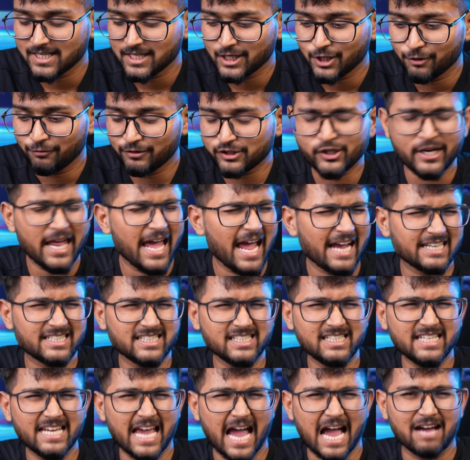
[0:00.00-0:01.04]
We should
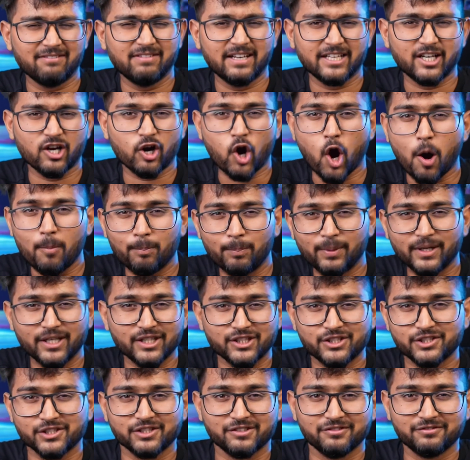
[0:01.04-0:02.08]
actually have like a
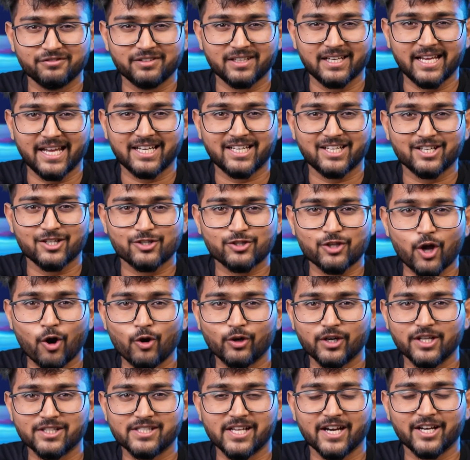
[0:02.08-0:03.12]
competition for like
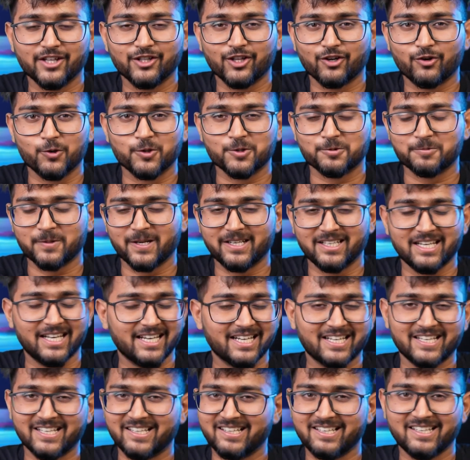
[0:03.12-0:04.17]
sound design in the course, man.
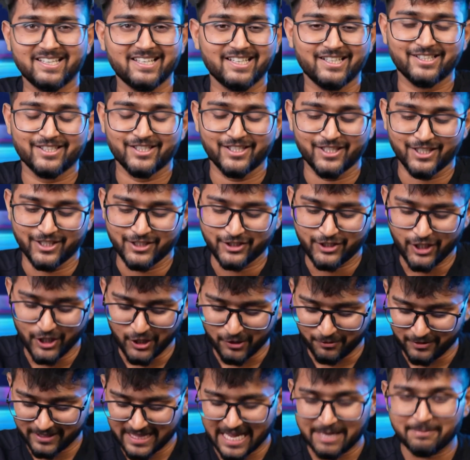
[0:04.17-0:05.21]
Like,
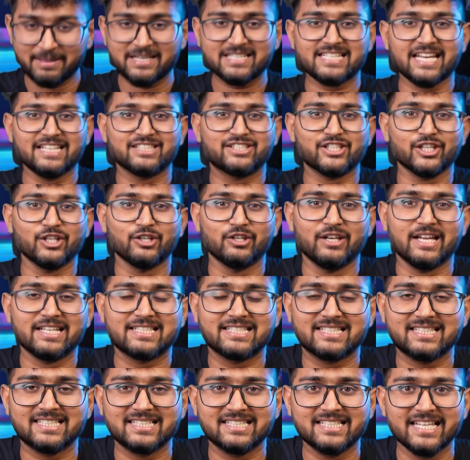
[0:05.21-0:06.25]
chalo, with that being said,
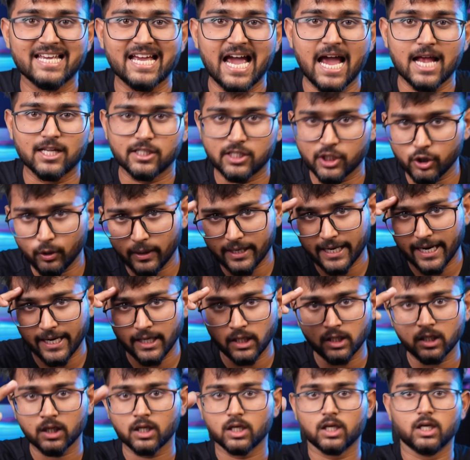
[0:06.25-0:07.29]
I'll see you
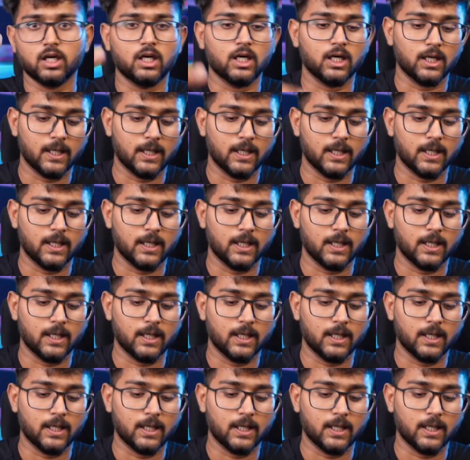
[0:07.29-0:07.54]
again